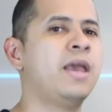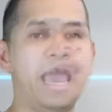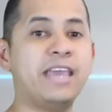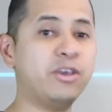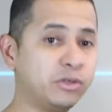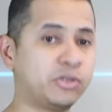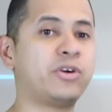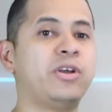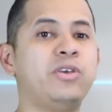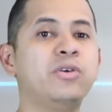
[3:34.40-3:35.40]
A
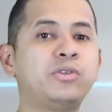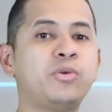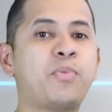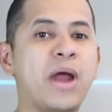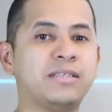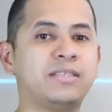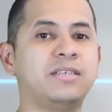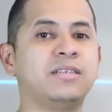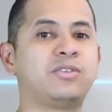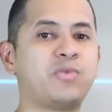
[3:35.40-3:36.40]
user used to
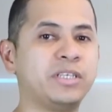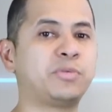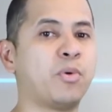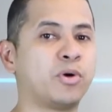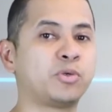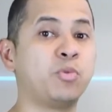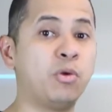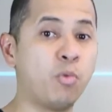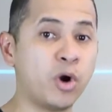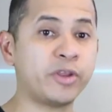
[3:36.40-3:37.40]
practicing strength sports
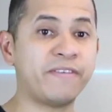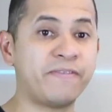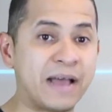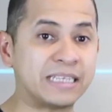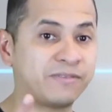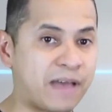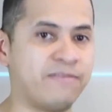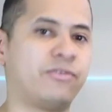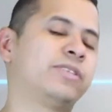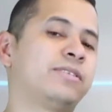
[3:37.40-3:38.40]
will work the fast
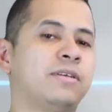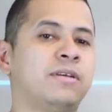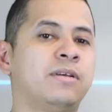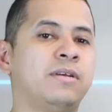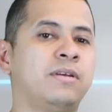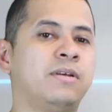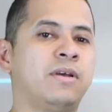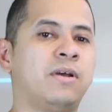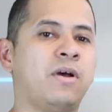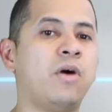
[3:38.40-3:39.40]
fibers.
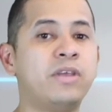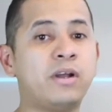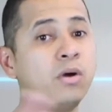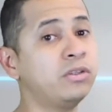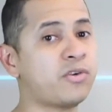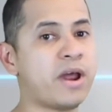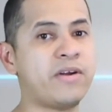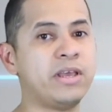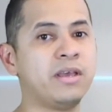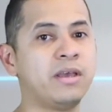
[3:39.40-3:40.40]
On the
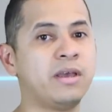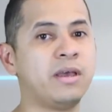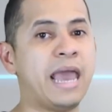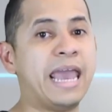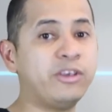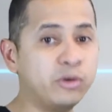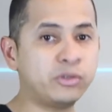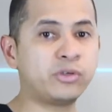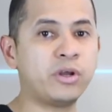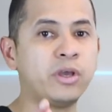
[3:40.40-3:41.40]
contrary, a
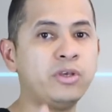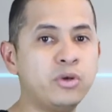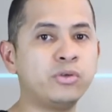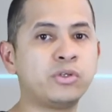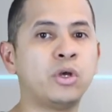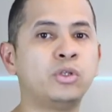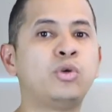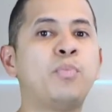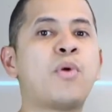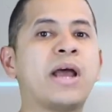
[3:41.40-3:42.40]
user used
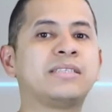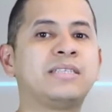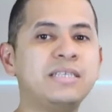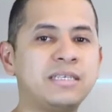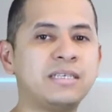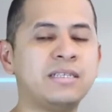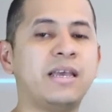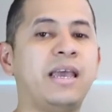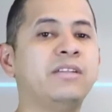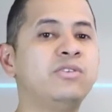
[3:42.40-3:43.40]
to practicing
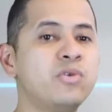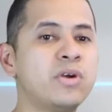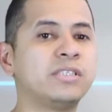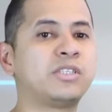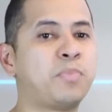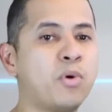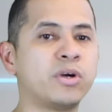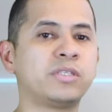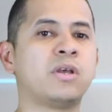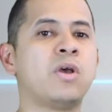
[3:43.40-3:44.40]
endurance
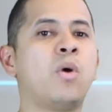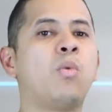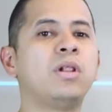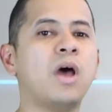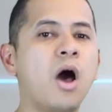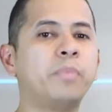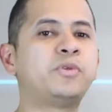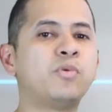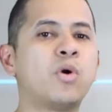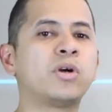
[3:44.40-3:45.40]
sports will opt
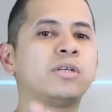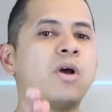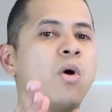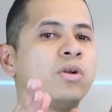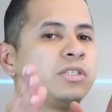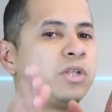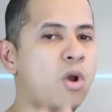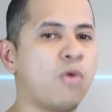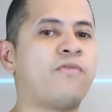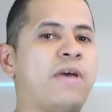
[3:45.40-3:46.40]
to work on
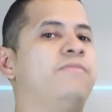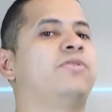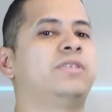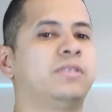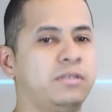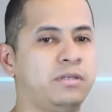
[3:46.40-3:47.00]
slow fibers.